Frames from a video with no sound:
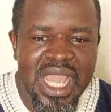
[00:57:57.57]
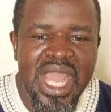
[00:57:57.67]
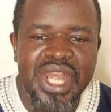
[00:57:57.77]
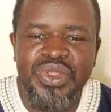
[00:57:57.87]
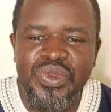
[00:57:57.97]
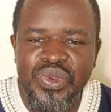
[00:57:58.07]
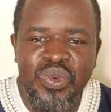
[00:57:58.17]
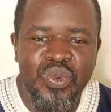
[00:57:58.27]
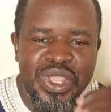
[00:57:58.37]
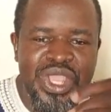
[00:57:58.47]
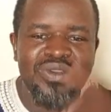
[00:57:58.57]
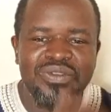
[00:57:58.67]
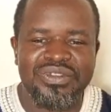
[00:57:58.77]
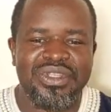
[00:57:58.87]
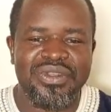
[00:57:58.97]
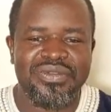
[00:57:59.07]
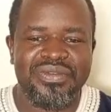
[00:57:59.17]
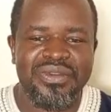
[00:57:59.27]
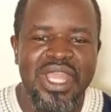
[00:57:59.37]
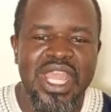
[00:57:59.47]
And we
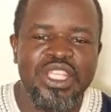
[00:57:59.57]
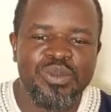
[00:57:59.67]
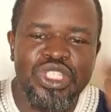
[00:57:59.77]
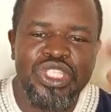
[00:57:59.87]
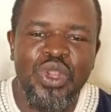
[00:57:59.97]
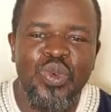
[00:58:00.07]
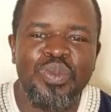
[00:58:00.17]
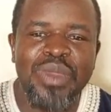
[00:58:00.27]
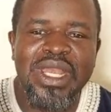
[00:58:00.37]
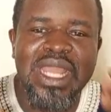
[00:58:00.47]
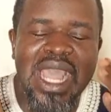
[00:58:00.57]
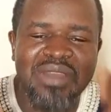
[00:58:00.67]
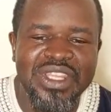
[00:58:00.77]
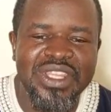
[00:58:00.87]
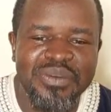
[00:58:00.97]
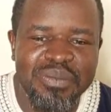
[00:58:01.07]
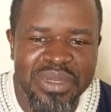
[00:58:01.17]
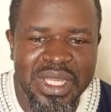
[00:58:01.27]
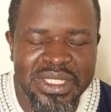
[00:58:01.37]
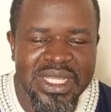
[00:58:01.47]
observe, especially women that have given
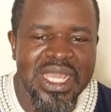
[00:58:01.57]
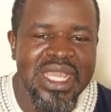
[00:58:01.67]
birth,